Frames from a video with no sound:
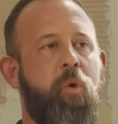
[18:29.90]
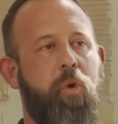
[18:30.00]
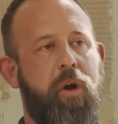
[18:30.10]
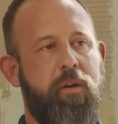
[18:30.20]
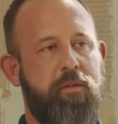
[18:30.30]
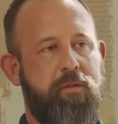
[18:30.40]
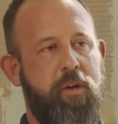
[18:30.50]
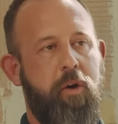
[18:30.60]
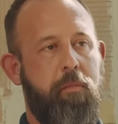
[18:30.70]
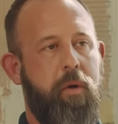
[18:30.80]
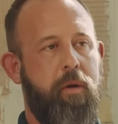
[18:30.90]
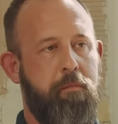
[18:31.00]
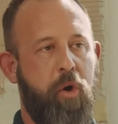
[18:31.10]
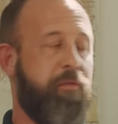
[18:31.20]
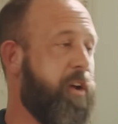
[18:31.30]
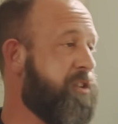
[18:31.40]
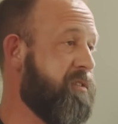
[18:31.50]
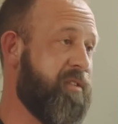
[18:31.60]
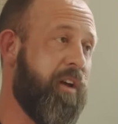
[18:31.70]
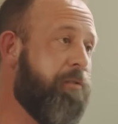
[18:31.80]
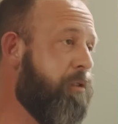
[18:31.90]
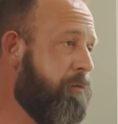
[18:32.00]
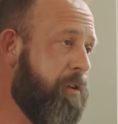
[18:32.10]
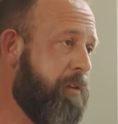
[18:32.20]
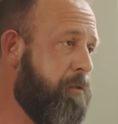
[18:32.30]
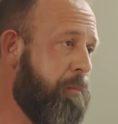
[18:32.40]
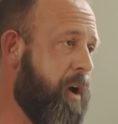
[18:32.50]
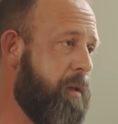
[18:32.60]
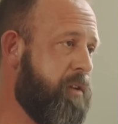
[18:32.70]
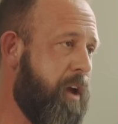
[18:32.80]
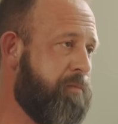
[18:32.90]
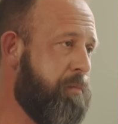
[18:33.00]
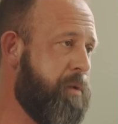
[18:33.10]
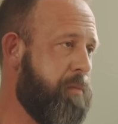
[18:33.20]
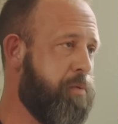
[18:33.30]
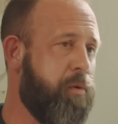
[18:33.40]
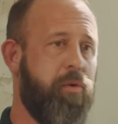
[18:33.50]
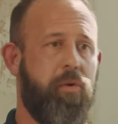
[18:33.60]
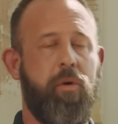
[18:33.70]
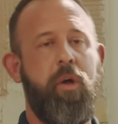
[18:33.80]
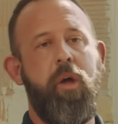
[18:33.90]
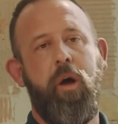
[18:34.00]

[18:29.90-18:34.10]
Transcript: What is, motivation's different for different types of people.